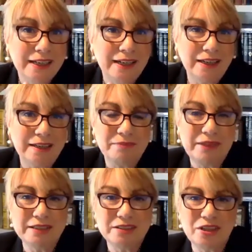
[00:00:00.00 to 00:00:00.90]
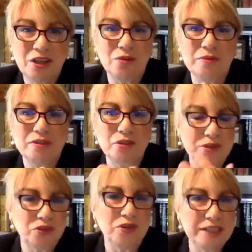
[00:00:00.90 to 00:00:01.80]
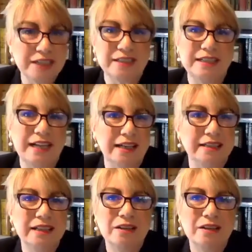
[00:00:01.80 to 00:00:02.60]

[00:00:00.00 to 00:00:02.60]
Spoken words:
And so to a certain extent,